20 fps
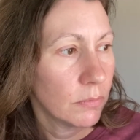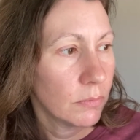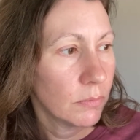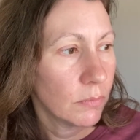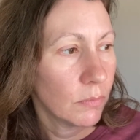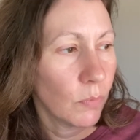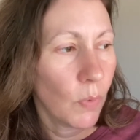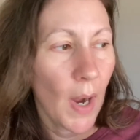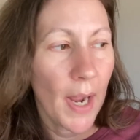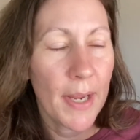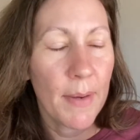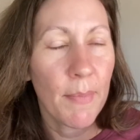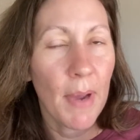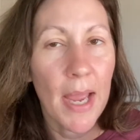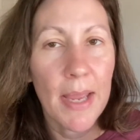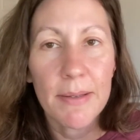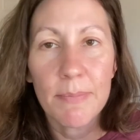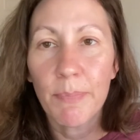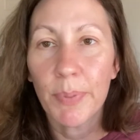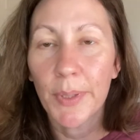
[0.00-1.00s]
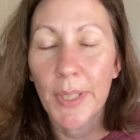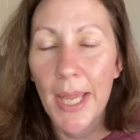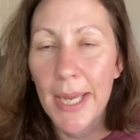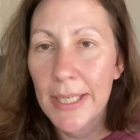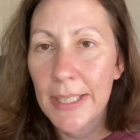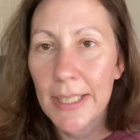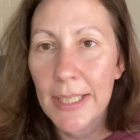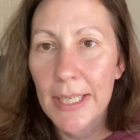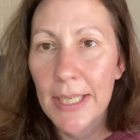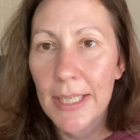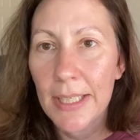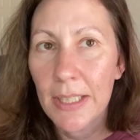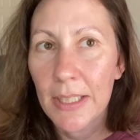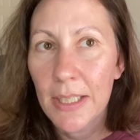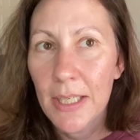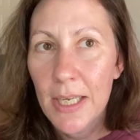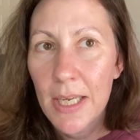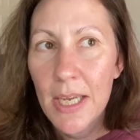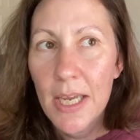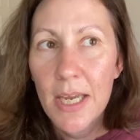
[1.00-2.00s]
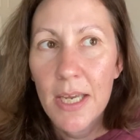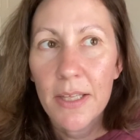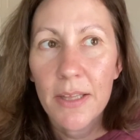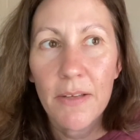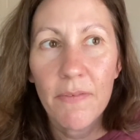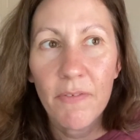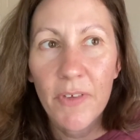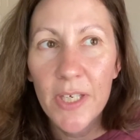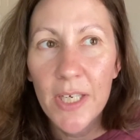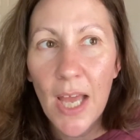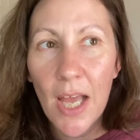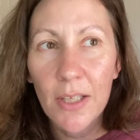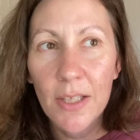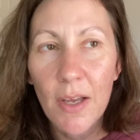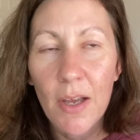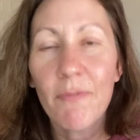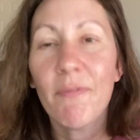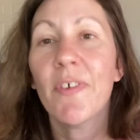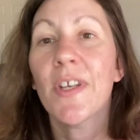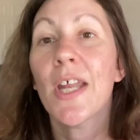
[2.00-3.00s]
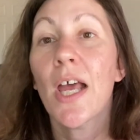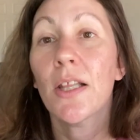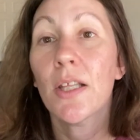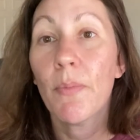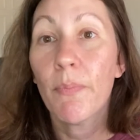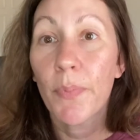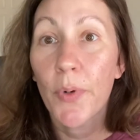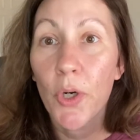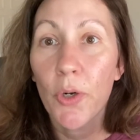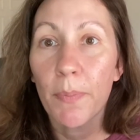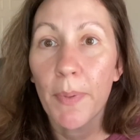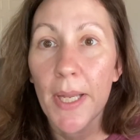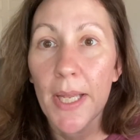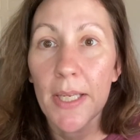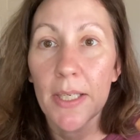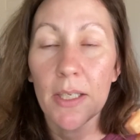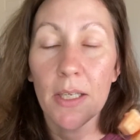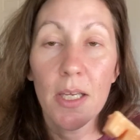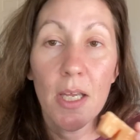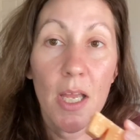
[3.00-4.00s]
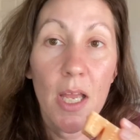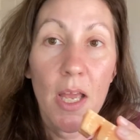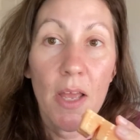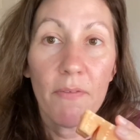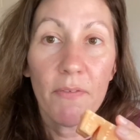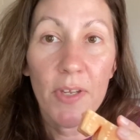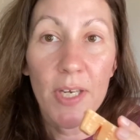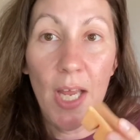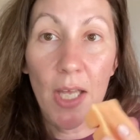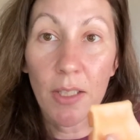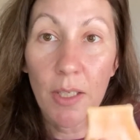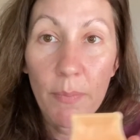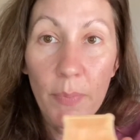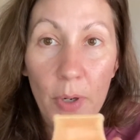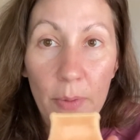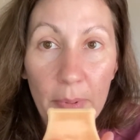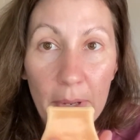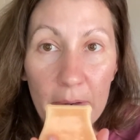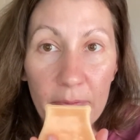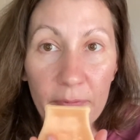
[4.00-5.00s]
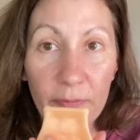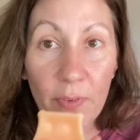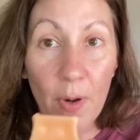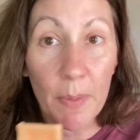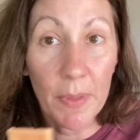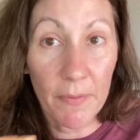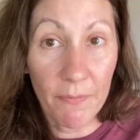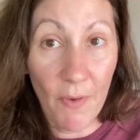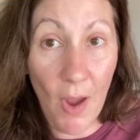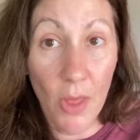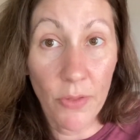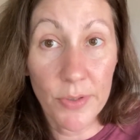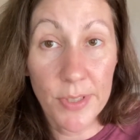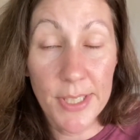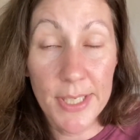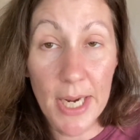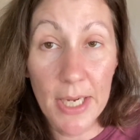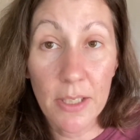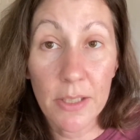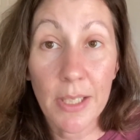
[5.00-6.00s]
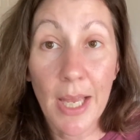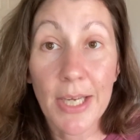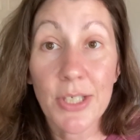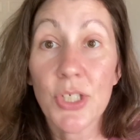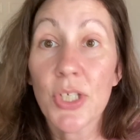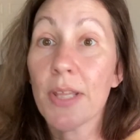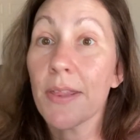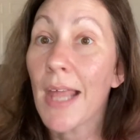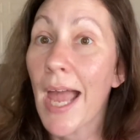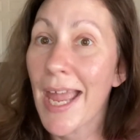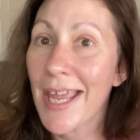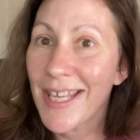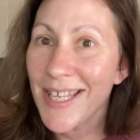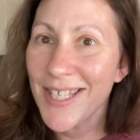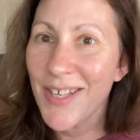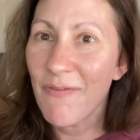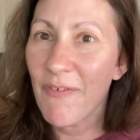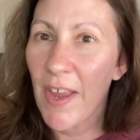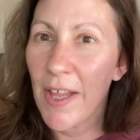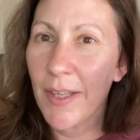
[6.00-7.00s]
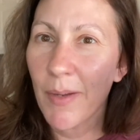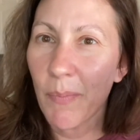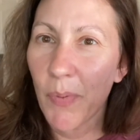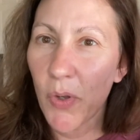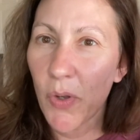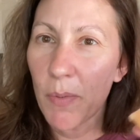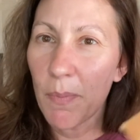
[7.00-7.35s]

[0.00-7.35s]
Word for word: why am I blanking? The vanilla bourbon from the Father's Day collection that is available.